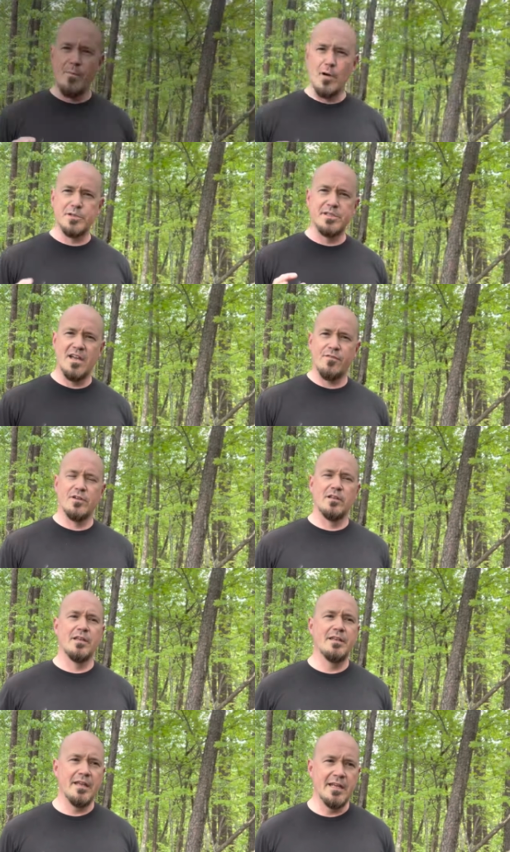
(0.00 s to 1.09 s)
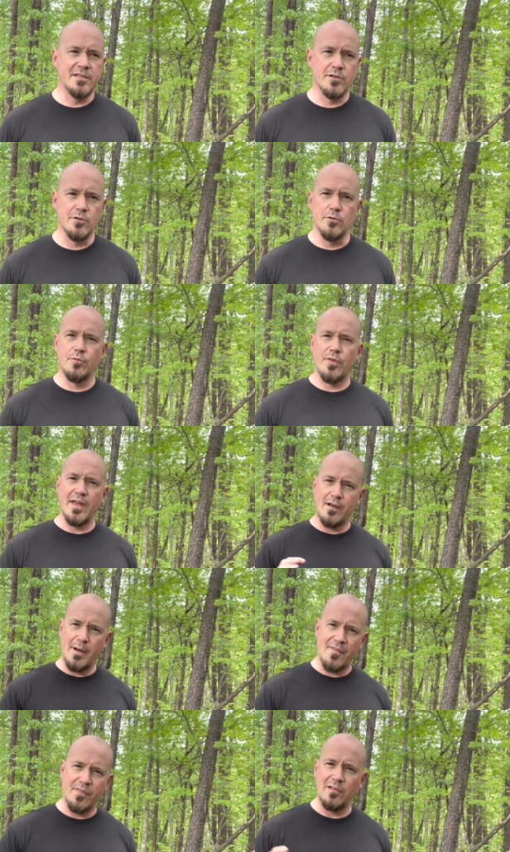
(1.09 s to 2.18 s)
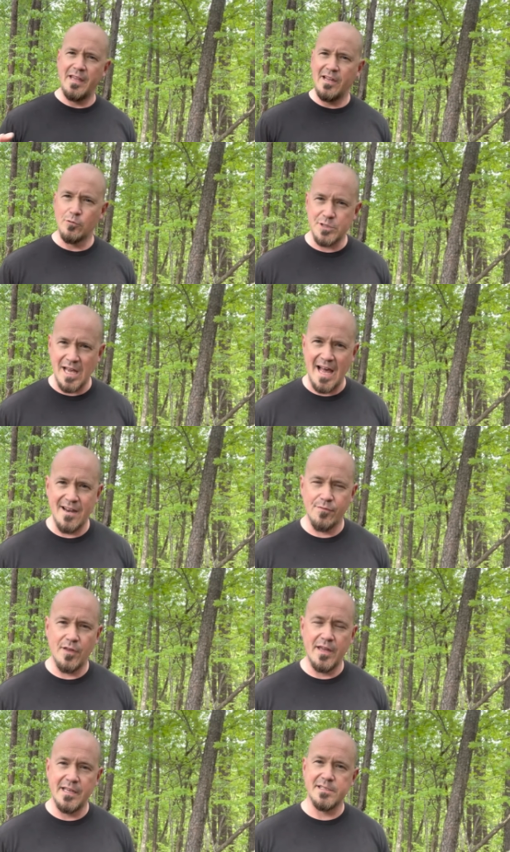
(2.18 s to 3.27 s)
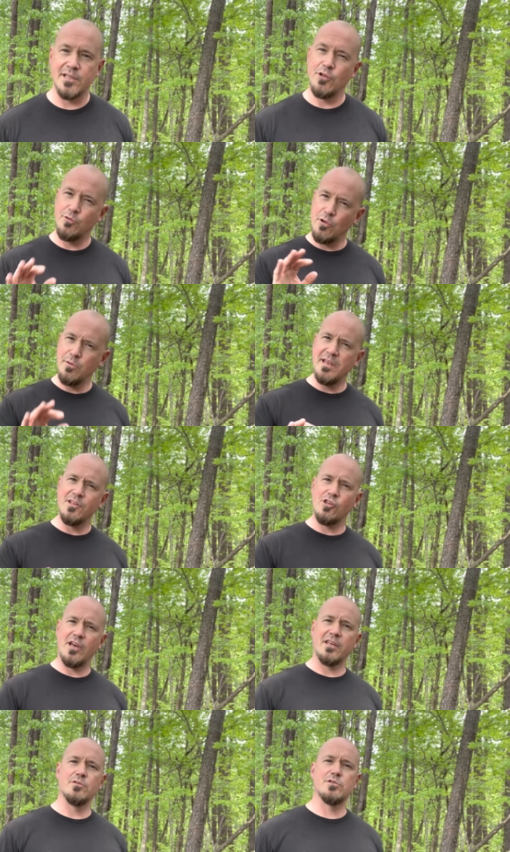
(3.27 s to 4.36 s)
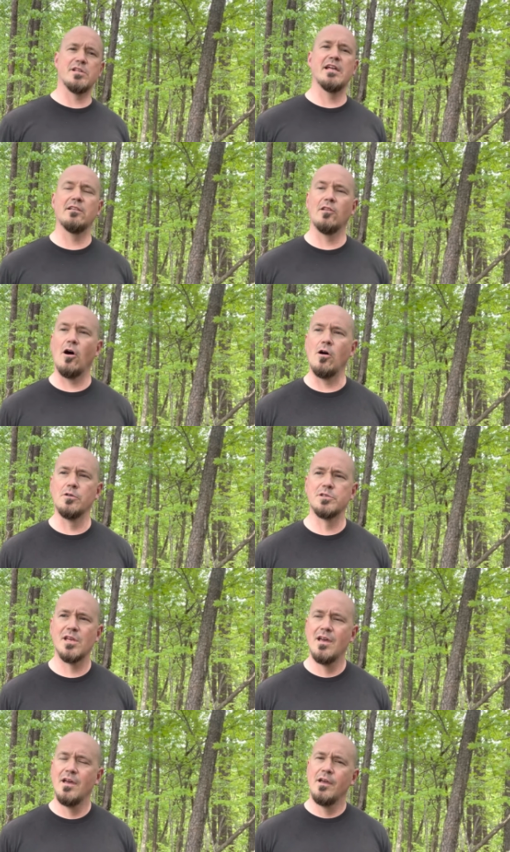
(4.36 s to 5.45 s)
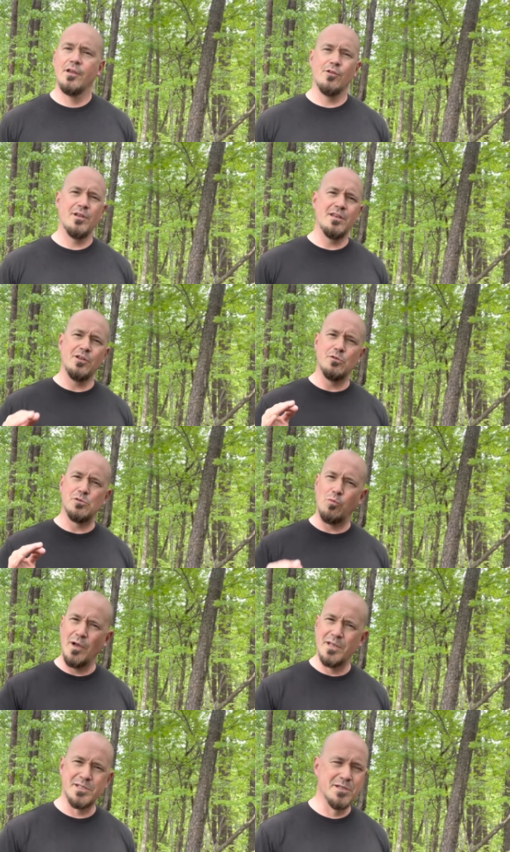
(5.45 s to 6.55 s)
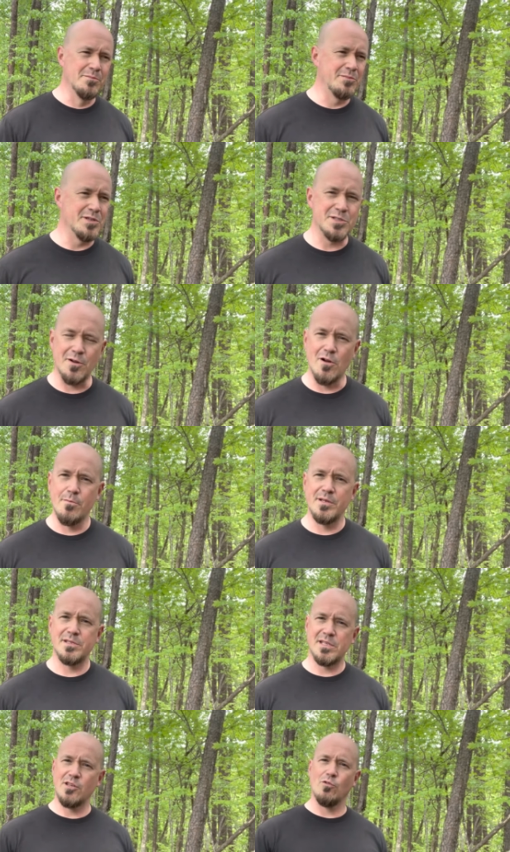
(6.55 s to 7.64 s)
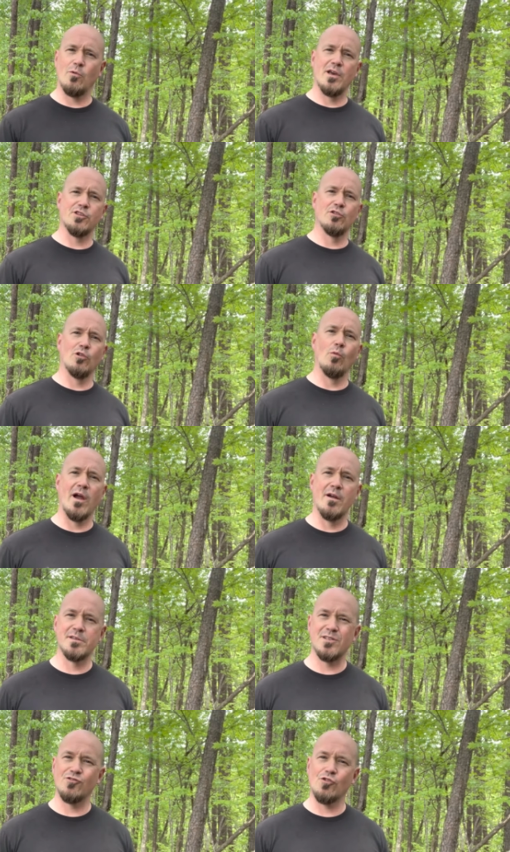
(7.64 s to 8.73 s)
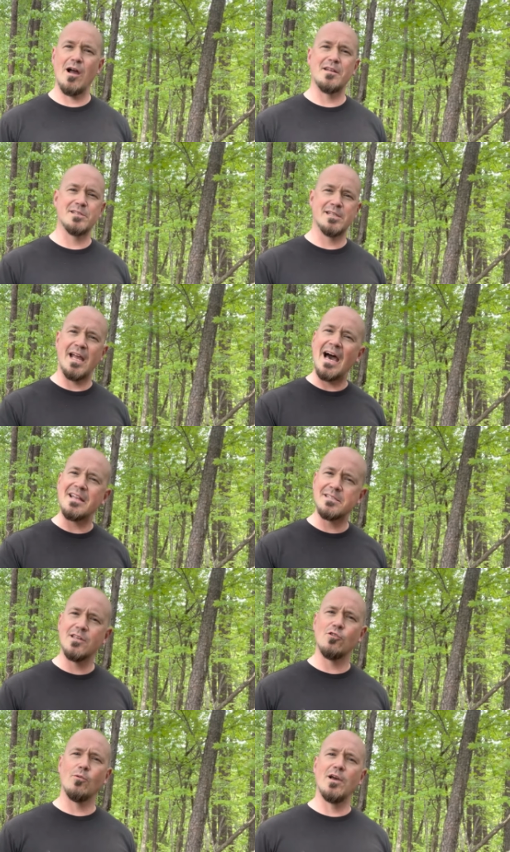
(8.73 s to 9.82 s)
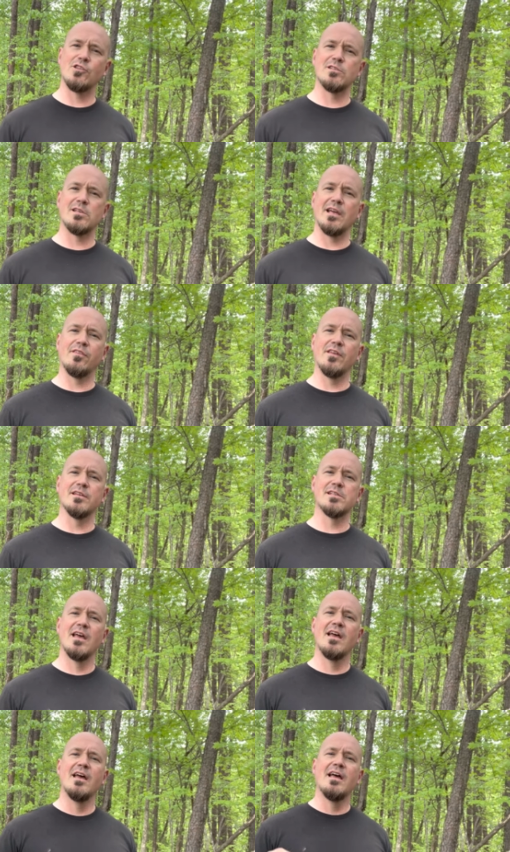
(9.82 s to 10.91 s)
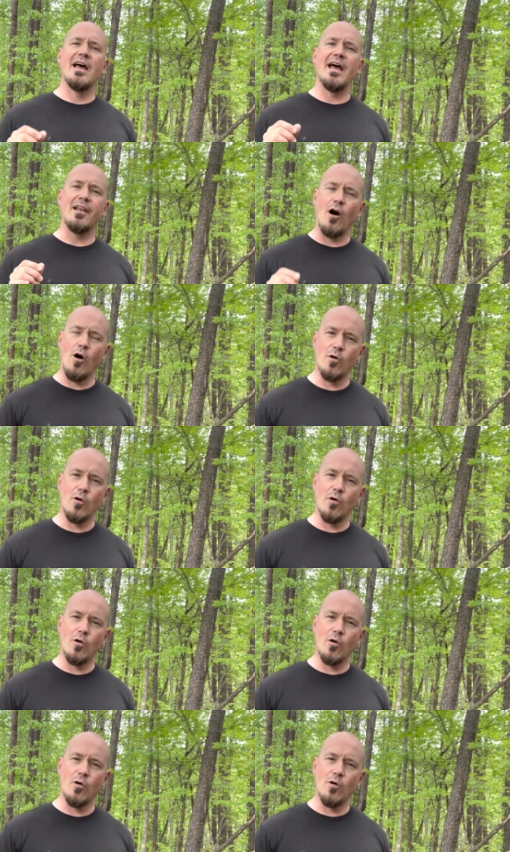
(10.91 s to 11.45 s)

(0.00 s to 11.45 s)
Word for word: most definitely need to think about the legal side of things, and you do need to check your state laws. You need to use wisdom, discernment, situational awareness, and try to stay out of situations like this at all